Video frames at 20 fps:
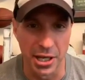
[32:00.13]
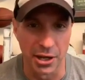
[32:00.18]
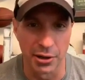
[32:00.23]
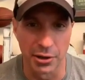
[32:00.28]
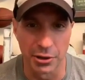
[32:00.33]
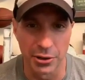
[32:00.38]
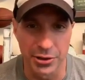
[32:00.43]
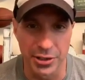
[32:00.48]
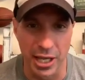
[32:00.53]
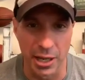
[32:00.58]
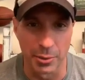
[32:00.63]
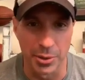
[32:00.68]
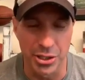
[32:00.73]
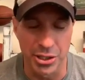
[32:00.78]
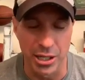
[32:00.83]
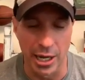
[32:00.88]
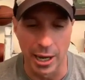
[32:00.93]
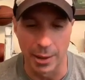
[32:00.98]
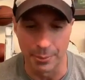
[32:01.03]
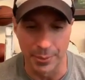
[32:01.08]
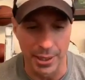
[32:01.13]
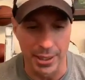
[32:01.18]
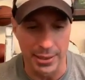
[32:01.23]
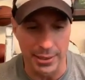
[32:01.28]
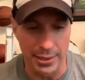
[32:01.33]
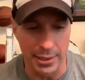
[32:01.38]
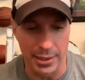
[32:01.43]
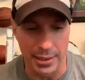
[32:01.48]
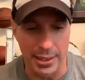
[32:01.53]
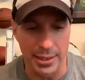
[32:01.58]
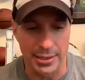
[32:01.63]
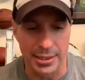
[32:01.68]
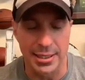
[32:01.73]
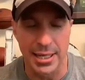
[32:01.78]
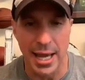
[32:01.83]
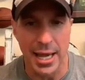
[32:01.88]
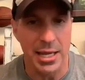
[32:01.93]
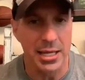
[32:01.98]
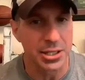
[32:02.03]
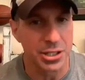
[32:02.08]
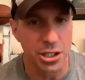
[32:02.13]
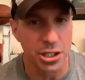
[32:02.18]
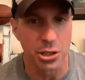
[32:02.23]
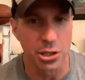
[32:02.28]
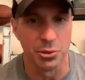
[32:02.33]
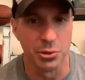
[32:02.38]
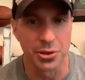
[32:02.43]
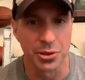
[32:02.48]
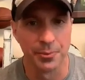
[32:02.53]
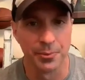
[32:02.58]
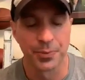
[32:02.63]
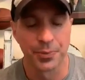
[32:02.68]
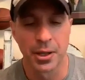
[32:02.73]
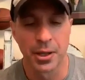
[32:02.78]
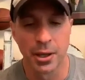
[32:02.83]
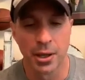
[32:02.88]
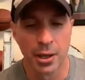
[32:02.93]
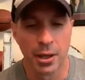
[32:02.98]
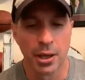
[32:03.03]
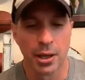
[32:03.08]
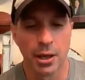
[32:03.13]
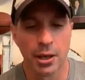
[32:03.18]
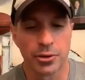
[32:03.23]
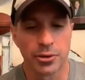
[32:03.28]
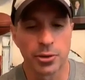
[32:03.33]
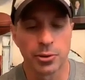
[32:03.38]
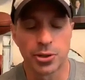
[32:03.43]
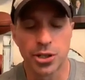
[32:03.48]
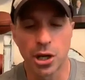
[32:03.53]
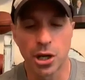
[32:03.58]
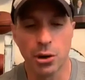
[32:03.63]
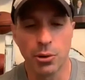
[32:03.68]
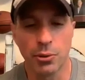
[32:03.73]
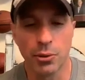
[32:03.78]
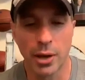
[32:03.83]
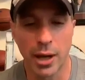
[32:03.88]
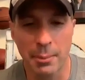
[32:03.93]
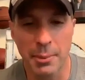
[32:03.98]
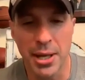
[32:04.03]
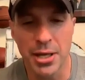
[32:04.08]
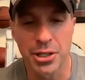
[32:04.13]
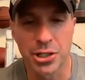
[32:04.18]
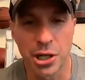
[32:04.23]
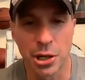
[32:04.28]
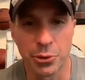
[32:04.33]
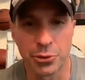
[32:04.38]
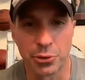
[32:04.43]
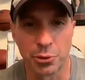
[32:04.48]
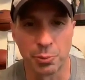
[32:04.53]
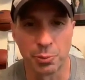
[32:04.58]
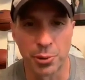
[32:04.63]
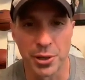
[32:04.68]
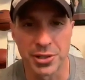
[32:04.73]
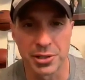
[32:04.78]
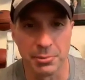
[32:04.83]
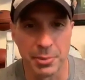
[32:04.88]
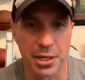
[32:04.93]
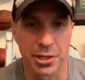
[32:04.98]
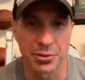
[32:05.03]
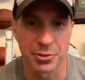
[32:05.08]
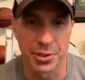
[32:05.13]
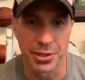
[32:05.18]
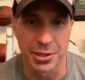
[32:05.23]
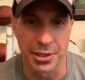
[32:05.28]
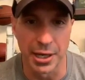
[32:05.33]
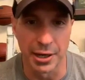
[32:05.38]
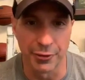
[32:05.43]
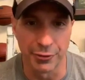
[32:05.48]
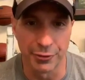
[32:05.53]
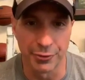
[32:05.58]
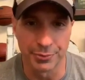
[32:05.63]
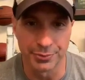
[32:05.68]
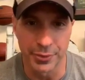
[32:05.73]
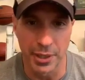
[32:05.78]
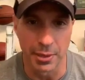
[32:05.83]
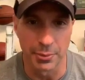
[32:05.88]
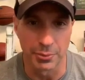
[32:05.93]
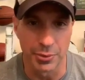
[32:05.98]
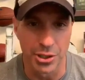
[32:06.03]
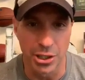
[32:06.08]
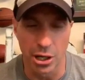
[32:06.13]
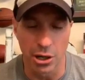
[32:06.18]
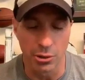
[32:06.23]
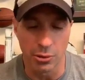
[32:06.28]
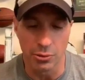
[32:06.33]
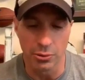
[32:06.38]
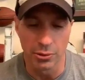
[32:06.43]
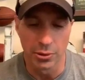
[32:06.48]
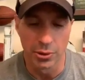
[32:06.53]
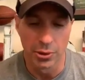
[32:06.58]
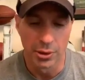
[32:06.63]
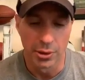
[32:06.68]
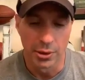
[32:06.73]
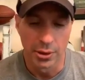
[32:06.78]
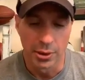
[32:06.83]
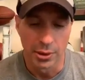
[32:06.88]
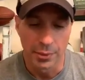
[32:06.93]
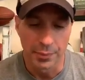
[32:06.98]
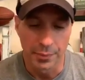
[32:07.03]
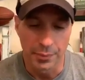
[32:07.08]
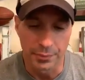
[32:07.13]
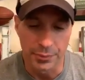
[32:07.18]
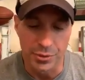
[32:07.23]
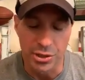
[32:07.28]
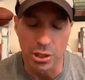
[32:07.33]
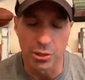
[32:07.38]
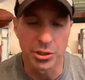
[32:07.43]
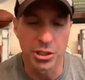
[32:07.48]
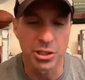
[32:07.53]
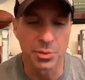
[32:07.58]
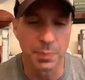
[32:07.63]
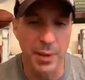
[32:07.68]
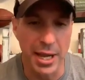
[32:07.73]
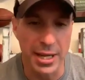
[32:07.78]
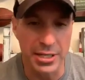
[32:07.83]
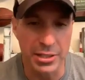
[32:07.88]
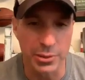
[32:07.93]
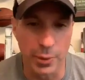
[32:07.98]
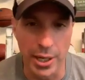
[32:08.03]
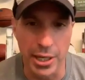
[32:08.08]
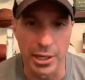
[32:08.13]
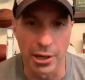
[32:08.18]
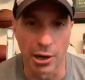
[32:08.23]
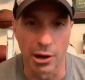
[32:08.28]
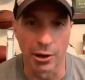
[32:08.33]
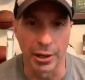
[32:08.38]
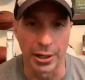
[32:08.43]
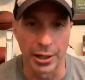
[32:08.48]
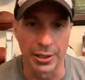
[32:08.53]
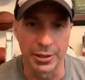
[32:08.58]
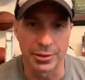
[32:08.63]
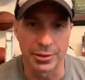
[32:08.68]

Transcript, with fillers: Deli, a little sandwich shop. And, and today it's huge. So Joe, I met Joe through prison ministry stuff. And Joe, Joe just passed away in August.